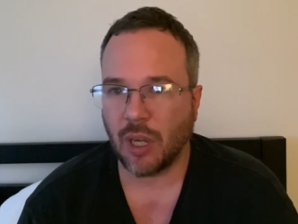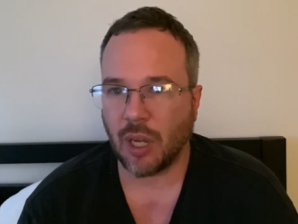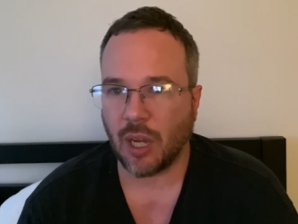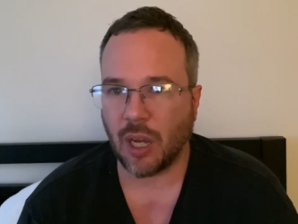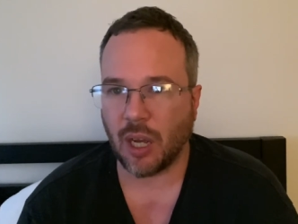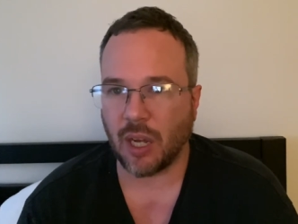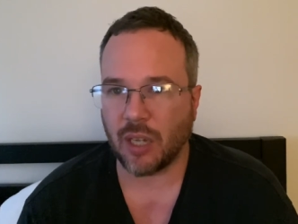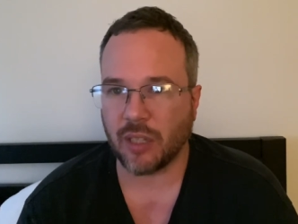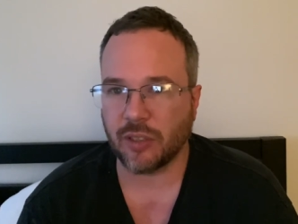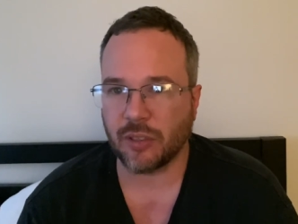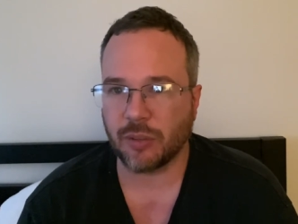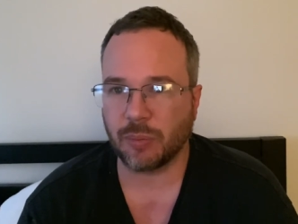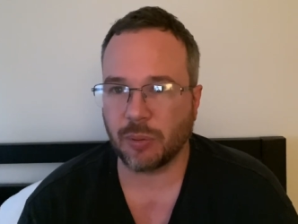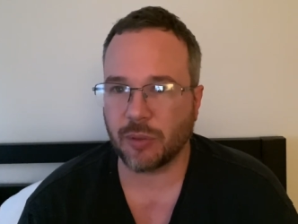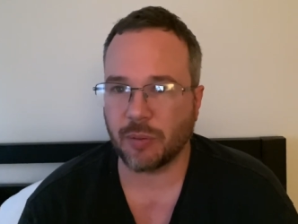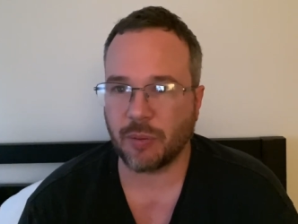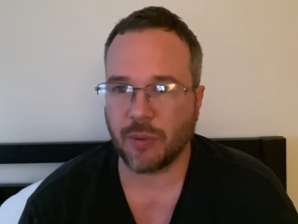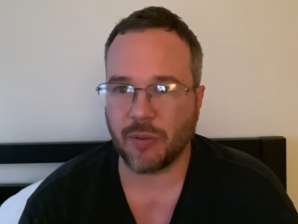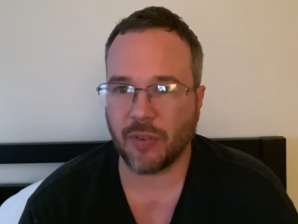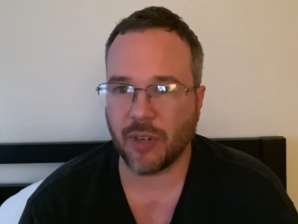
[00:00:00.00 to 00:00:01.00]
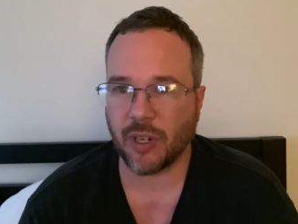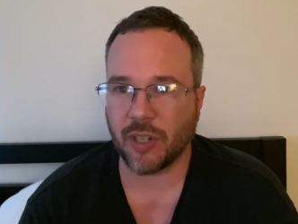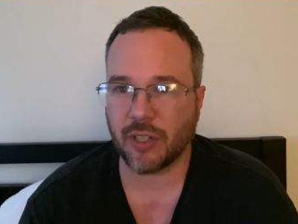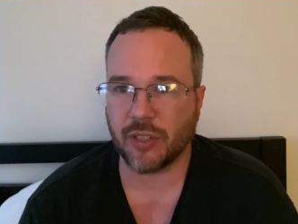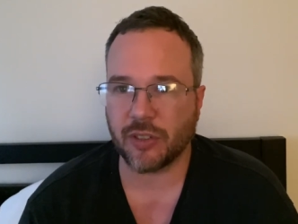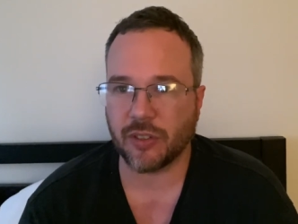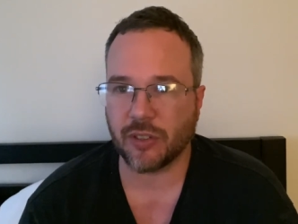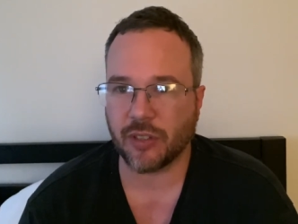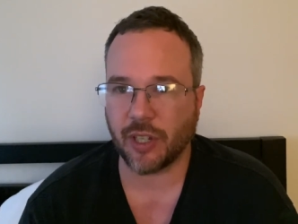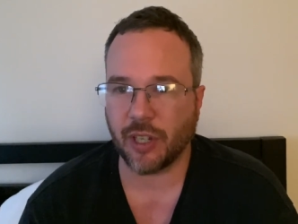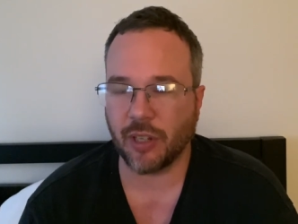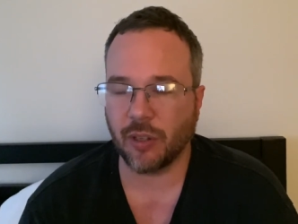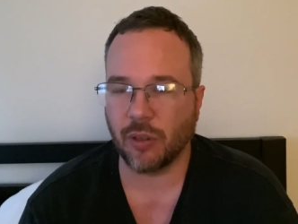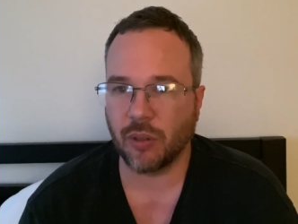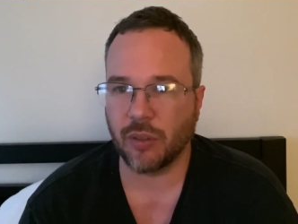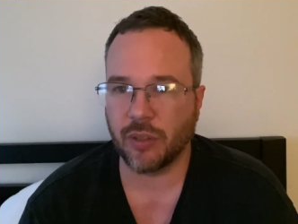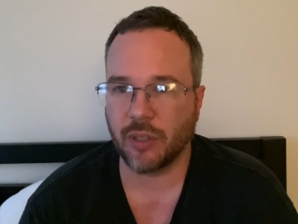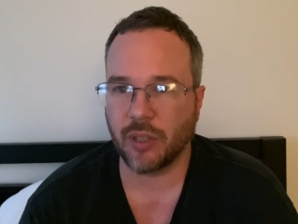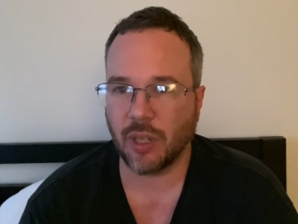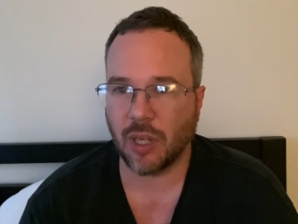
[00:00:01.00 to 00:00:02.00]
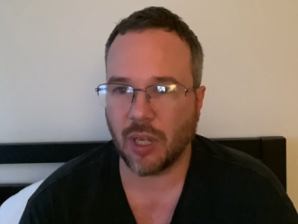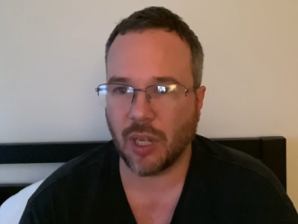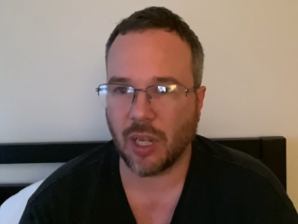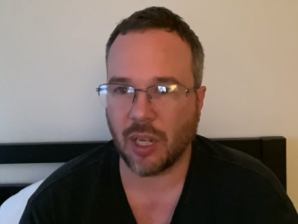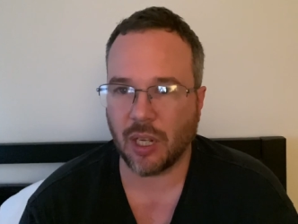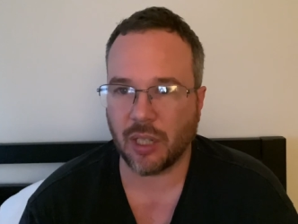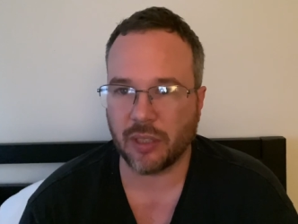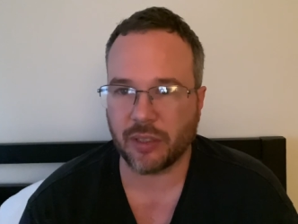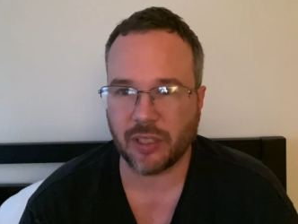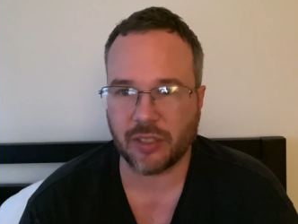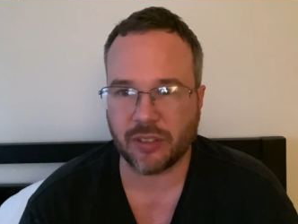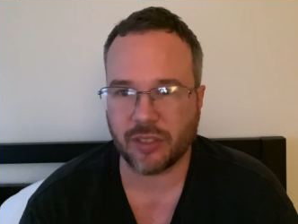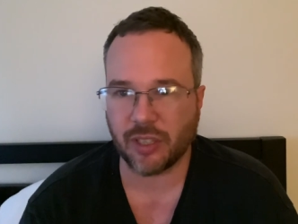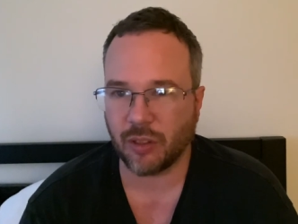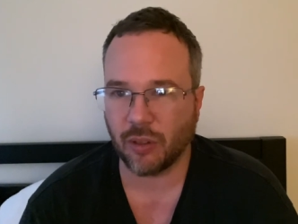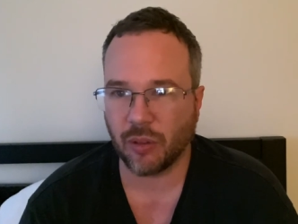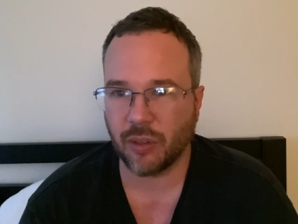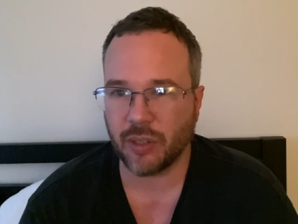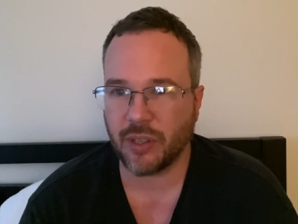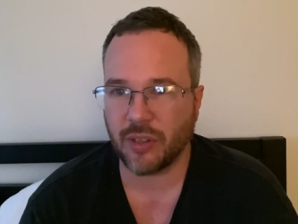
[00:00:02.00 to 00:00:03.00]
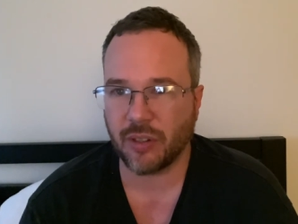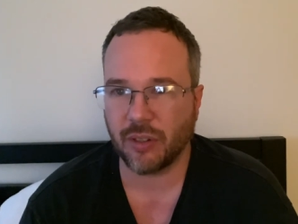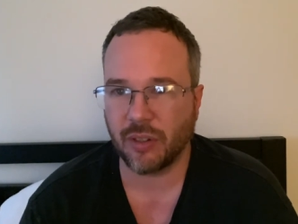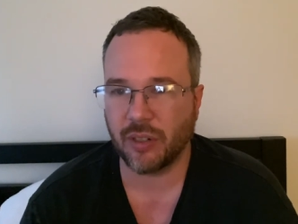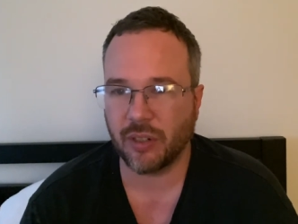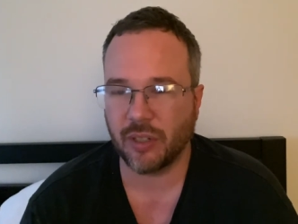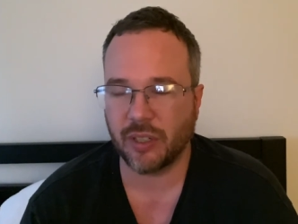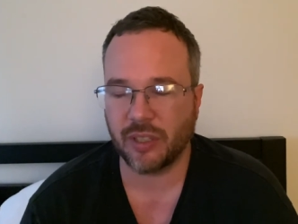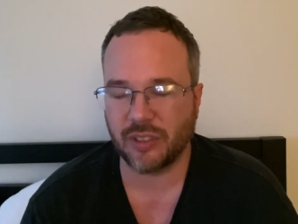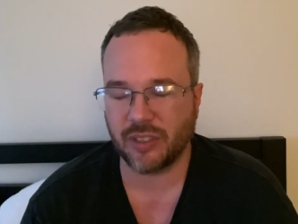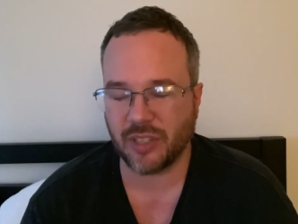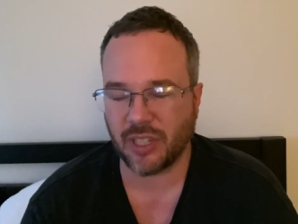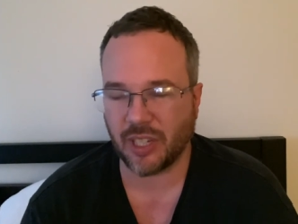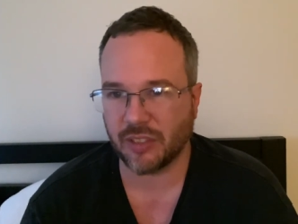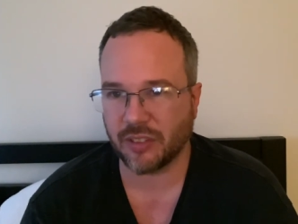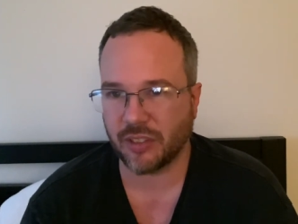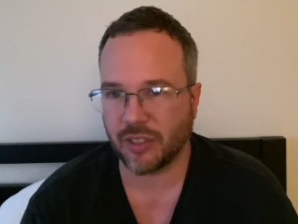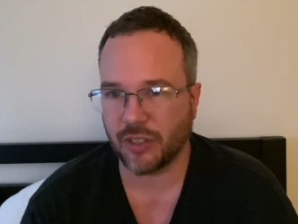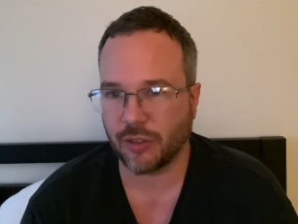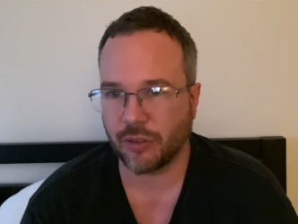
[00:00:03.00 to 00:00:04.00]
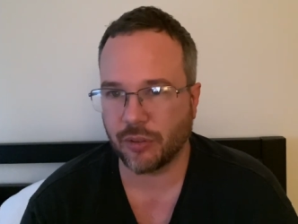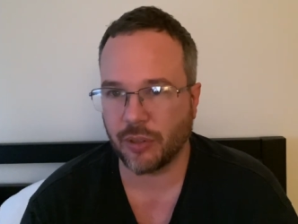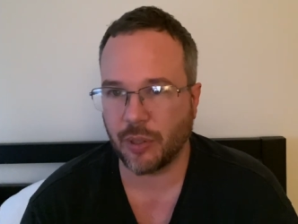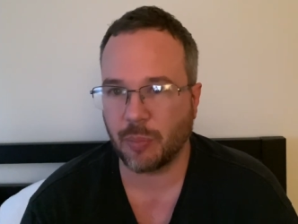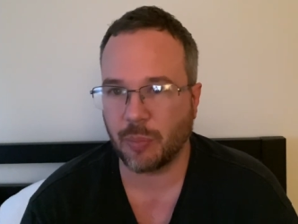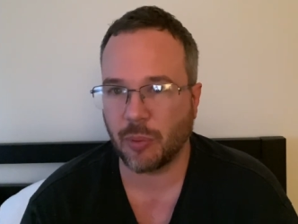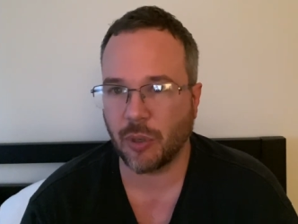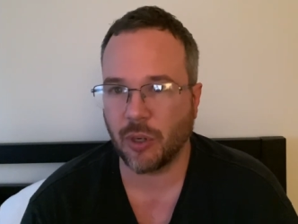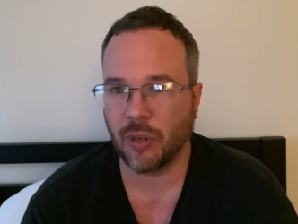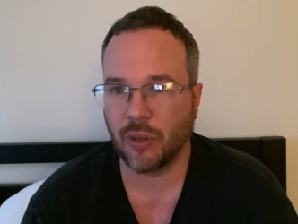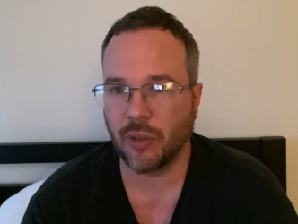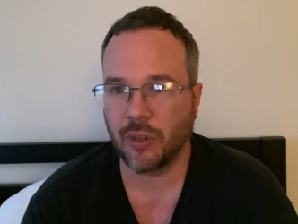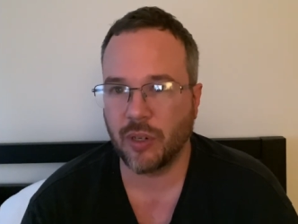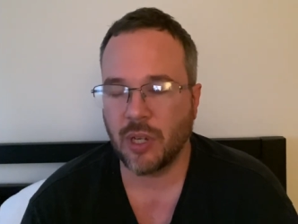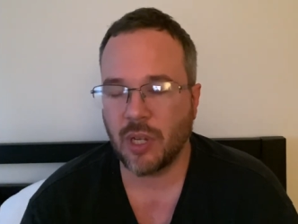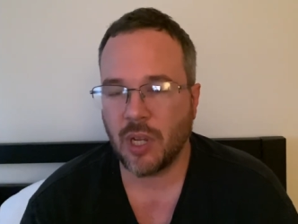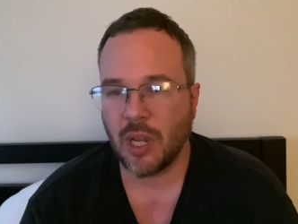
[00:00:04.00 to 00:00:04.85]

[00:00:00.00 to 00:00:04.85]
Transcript: Uh, he's supposed to be very skilled. Uh, they said the only third is he gets injury prone.